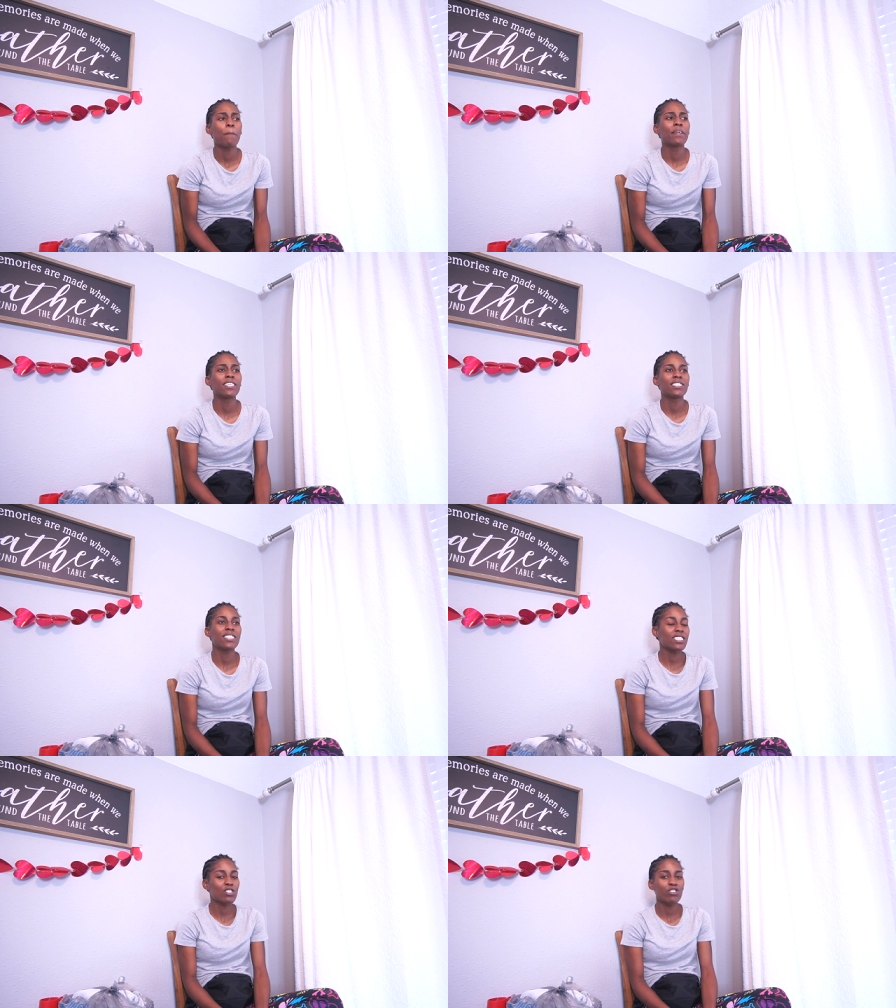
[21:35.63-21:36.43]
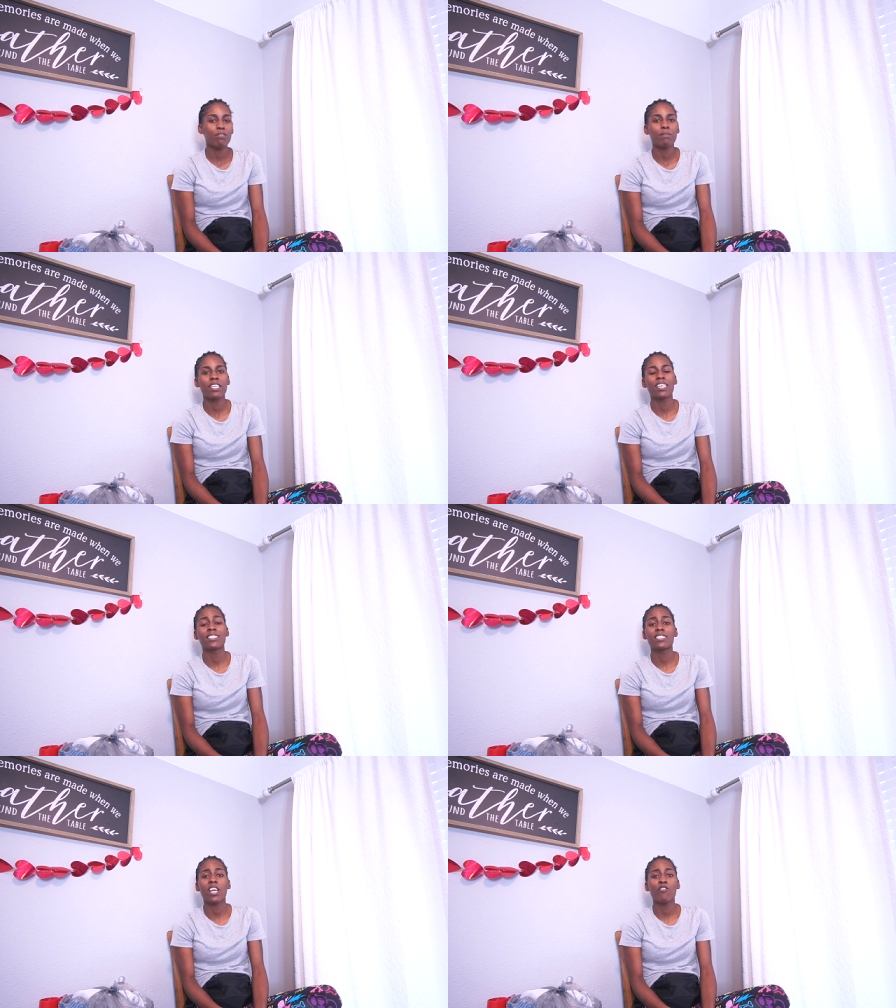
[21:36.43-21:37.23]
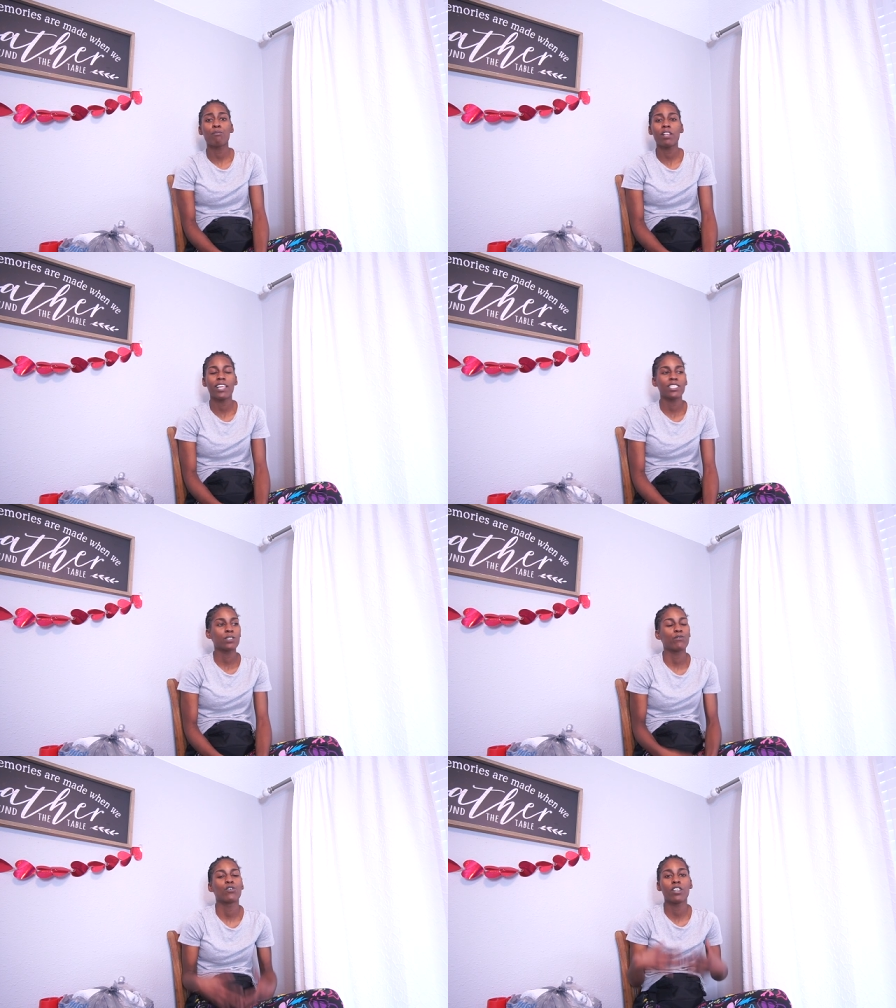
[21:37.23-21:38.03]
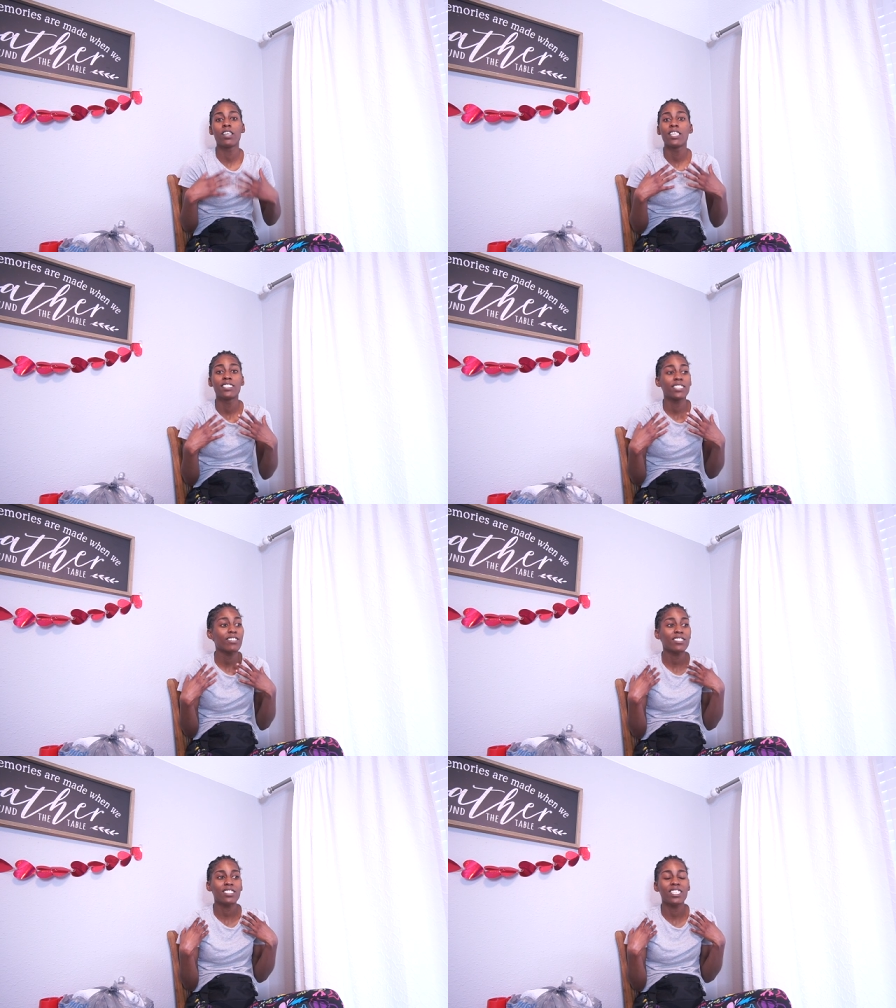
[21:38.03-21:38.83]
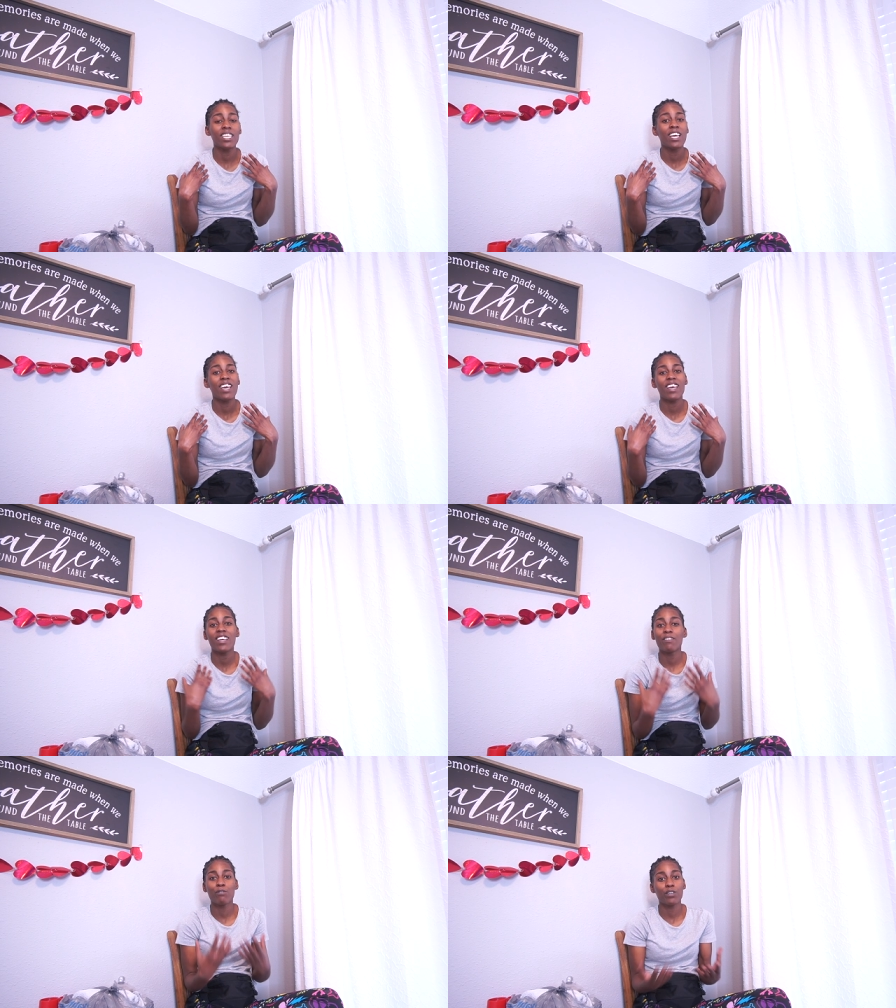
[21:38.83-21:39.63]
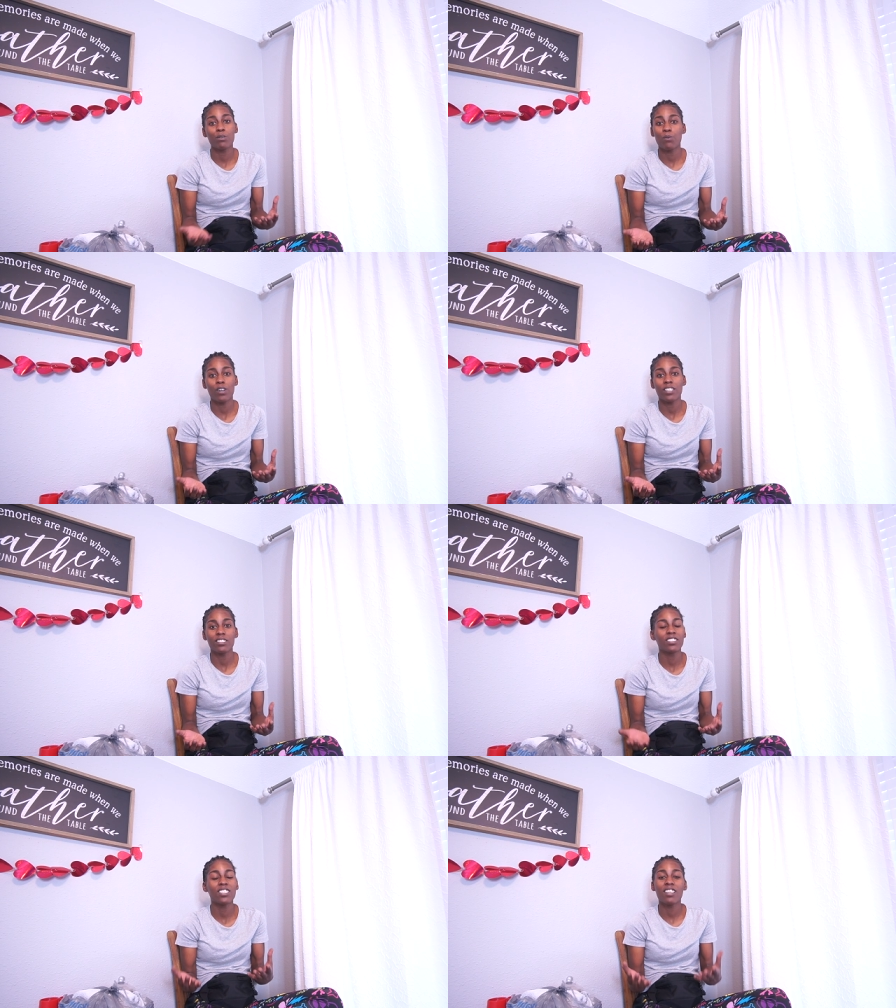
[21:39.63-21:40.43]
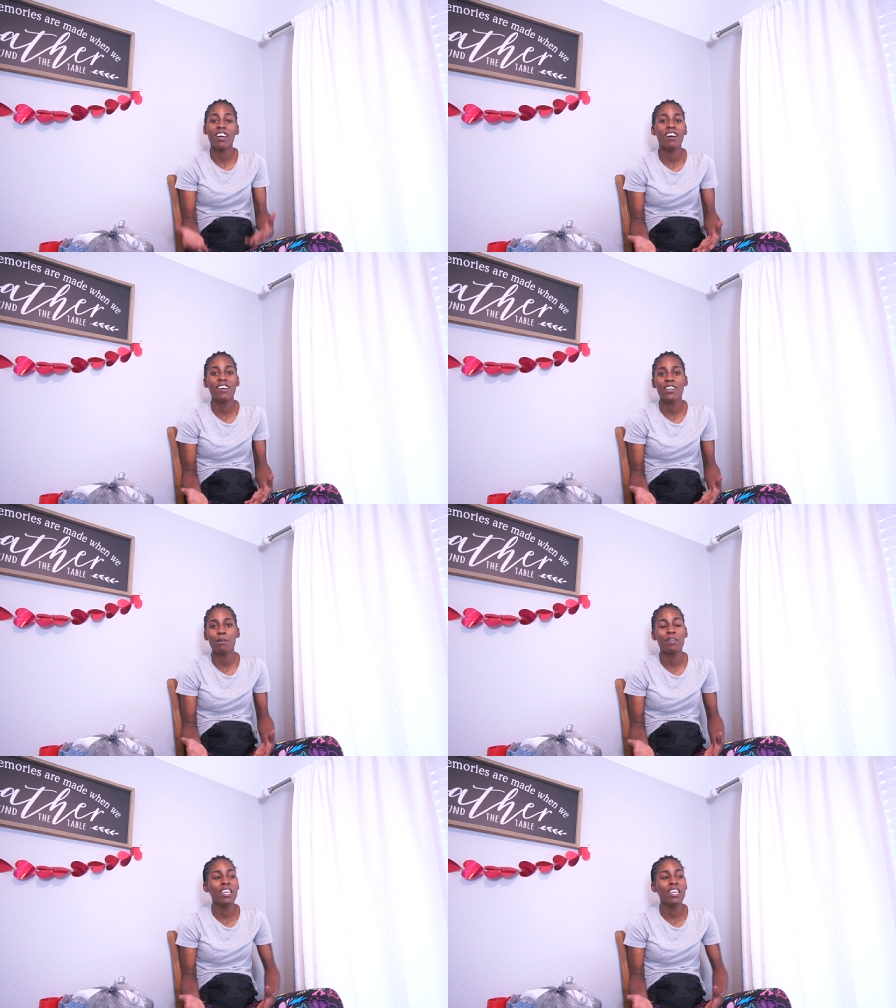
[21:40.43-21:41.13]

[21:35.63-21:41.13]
because this is going to be a safe place for seriously everyone to come